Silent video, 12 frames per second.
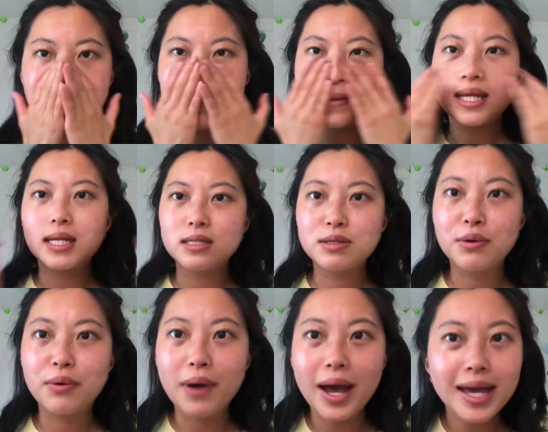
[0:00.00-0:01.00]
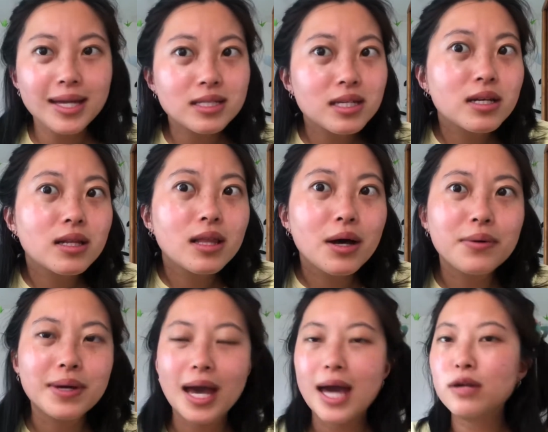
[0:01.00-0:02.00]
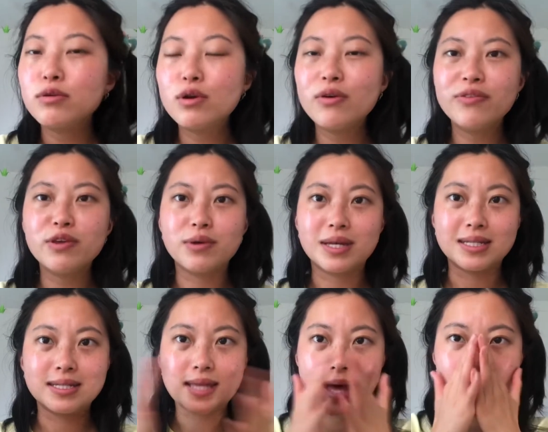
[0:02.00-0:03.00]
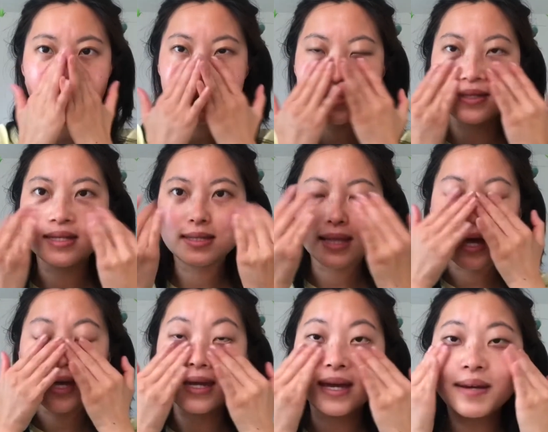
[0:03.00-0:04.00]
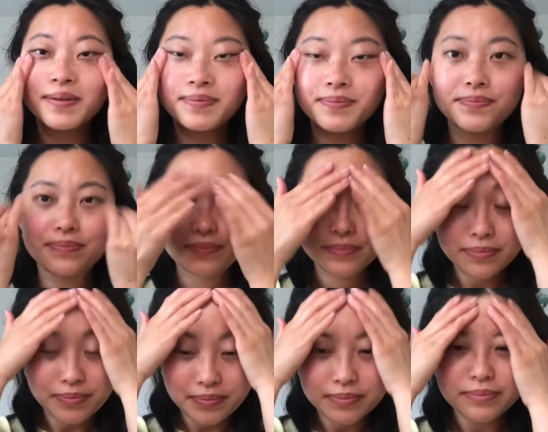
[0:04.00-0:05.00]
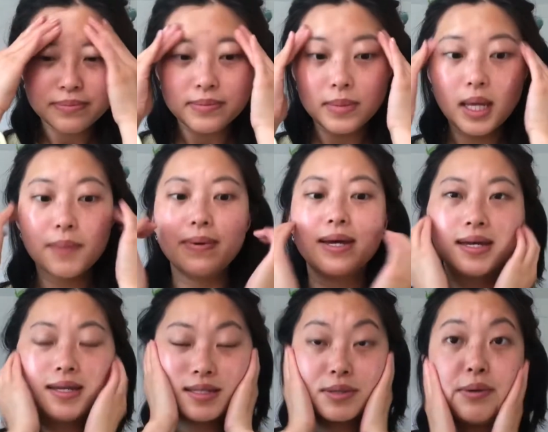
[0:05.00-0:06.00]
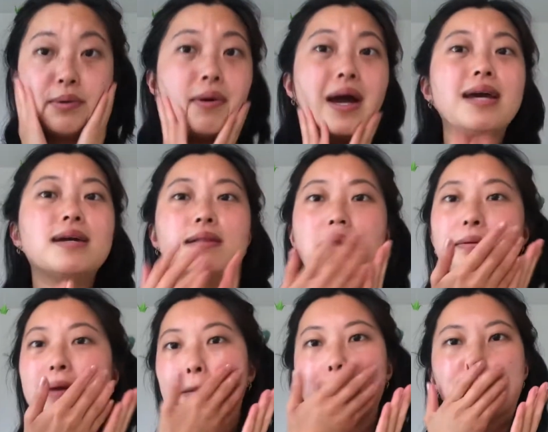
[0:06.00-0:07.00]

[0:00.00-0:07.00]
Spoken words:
it is quite glowy. I don't know if you can tell in this lighting, but it is quite glowy.